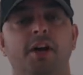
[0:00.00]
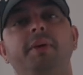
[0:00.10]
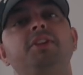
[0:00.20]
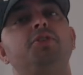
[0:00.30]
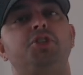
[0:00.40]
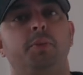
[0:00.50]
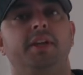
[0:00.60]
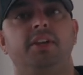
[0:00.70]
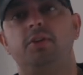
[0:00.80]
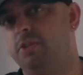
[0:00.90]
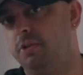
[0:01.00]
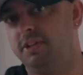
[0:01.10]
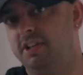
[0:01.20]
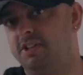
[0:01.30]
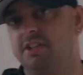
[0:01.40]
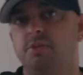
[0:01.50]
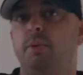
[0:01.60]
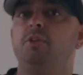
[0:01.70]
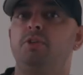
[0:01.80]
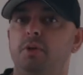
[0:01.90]
Not when you're doing your due diligence,
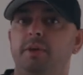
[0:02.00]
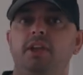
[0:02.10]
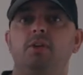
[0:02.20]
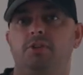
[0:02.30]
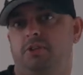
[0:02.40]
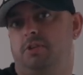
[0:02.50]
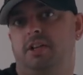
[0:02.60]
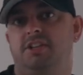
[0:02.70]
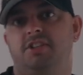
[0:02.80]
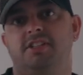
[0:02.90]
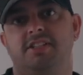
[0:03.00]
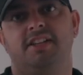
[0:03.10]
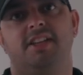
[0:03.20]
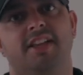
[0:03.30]
when you're doing your due diligence.